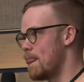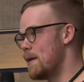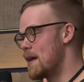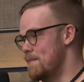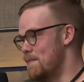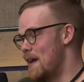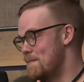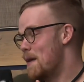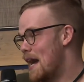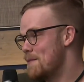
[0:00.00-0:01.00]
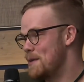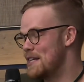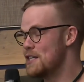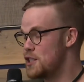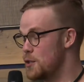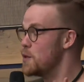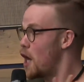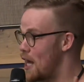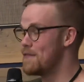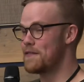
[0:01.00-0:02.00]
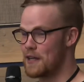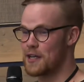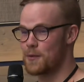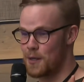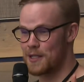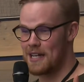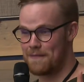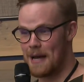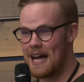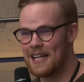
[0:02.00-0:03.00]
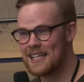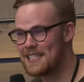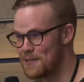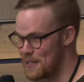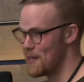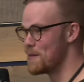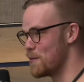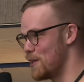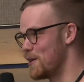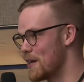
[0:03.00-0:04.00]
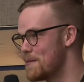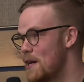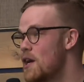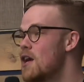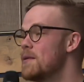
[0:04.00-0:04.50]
in, in my opinion, do not have a very good work life balance, which is something we're learning about,